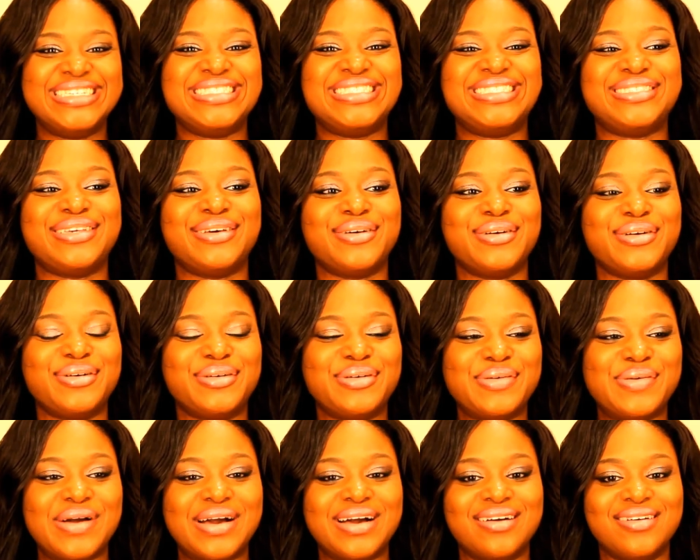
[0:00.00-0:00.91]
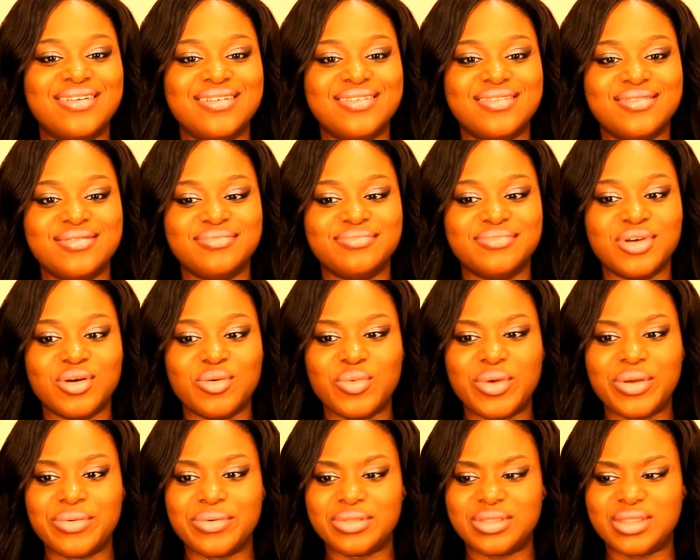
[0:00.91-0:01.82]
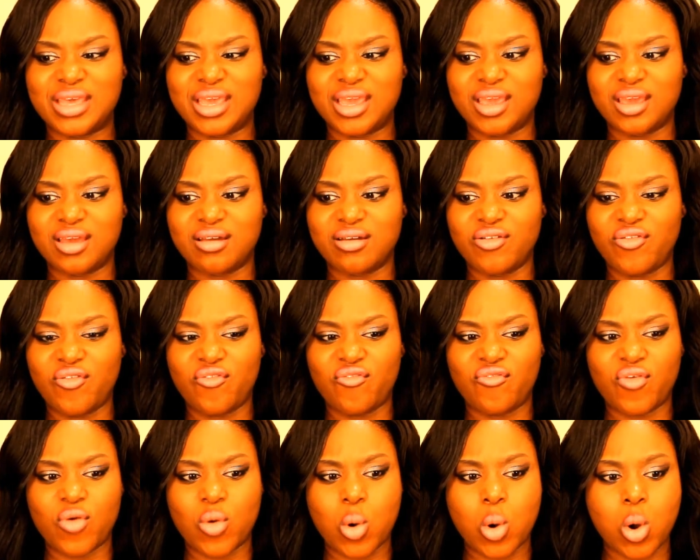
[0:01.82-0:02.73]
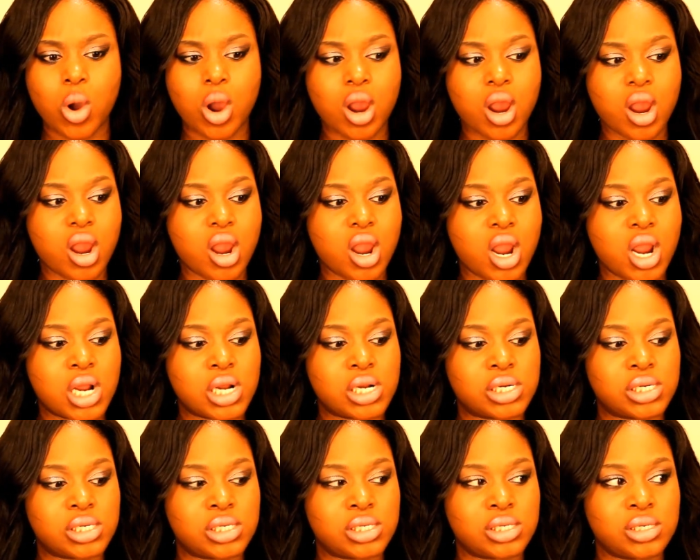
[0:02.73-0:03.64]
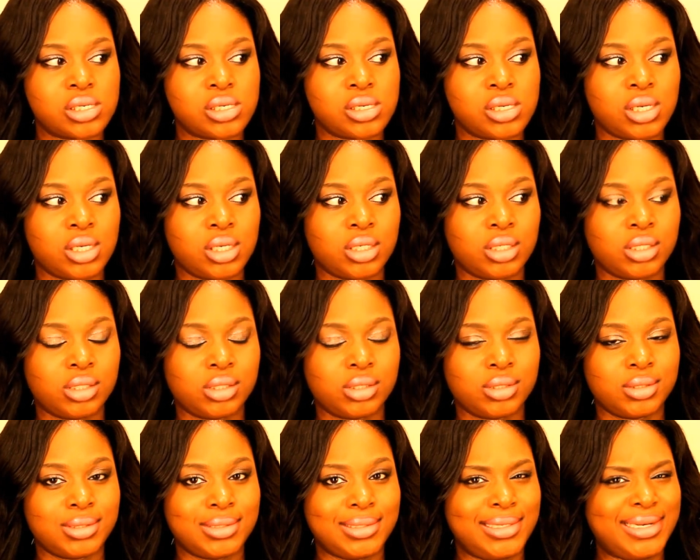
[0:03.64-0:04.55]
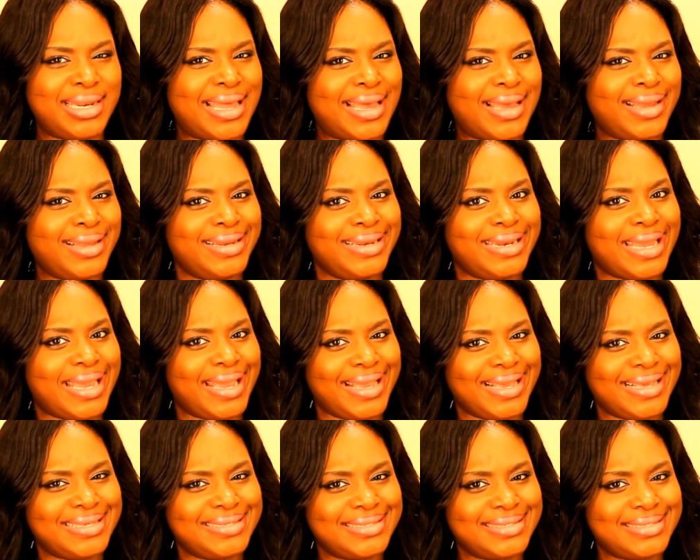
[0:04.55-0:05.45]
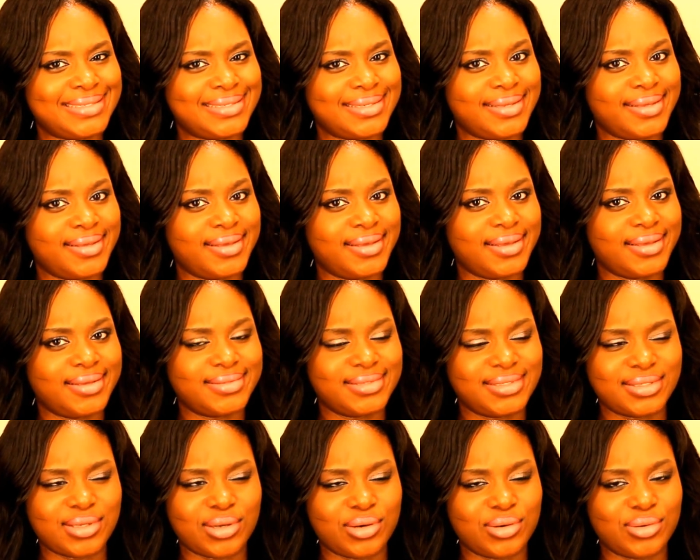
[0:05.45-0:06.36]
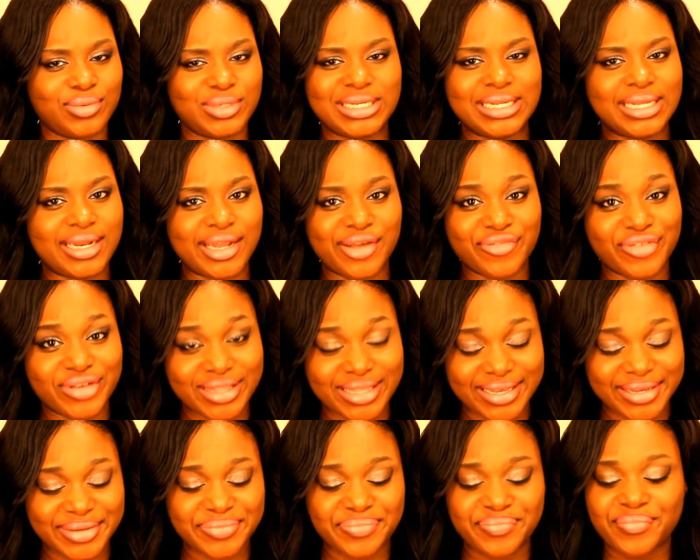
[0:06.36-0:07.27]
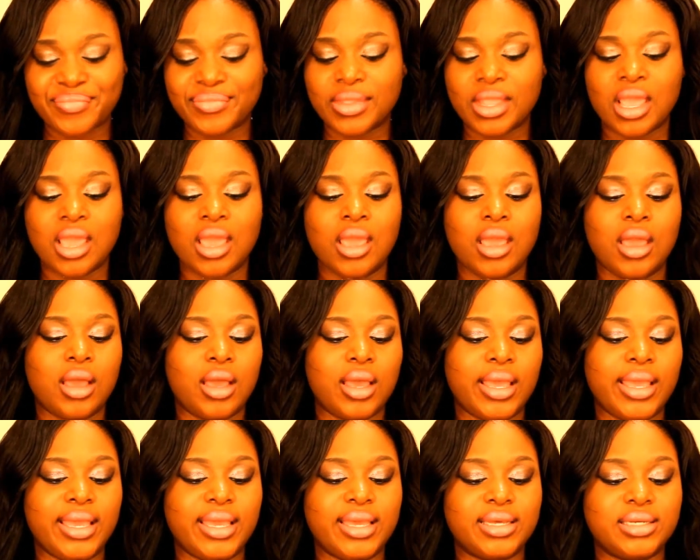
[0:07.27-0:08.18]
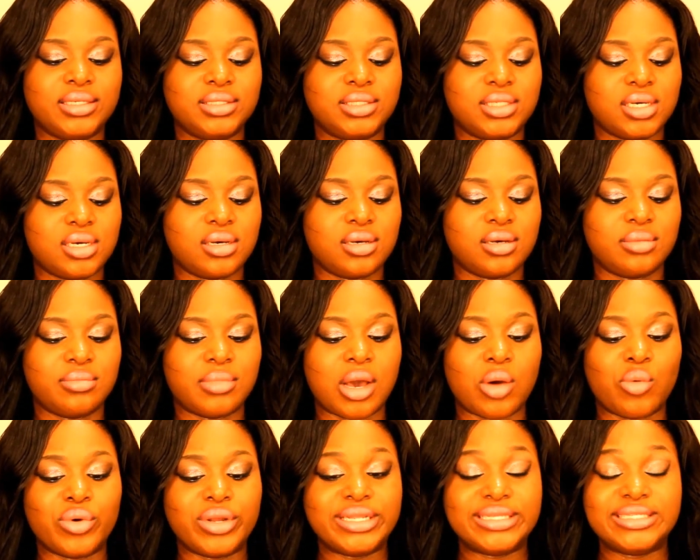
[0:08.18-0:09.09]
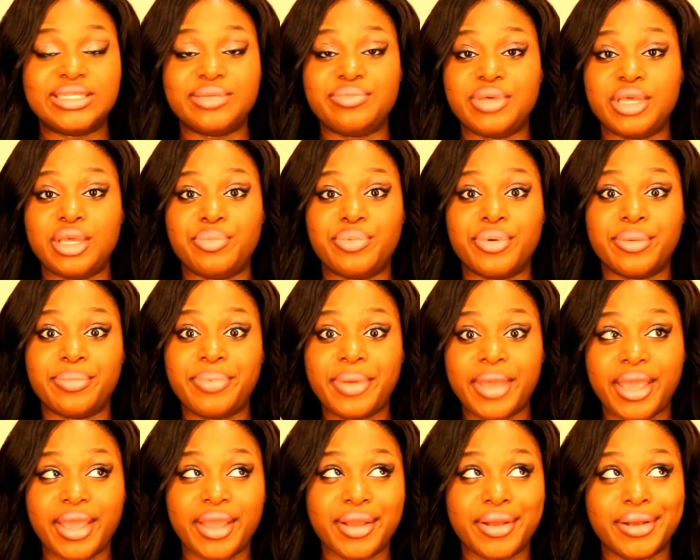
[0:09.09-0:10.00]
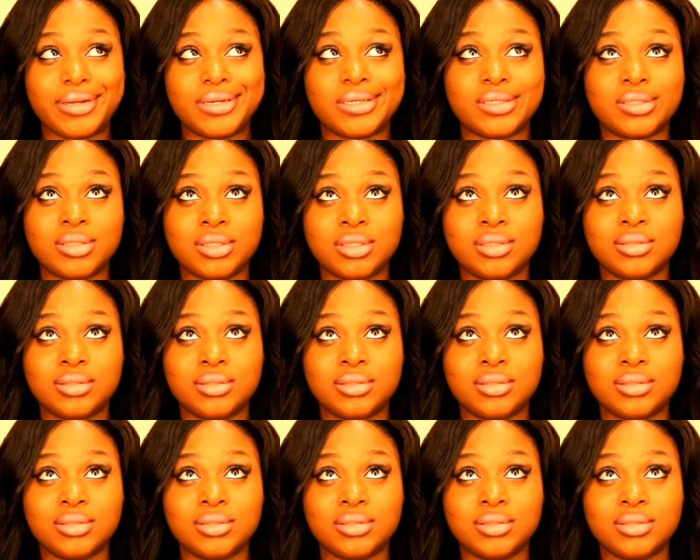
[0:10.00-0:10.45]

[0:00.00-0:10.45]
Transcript: So um, we were there for nine days so we did everything. And um, I wanted to be prepared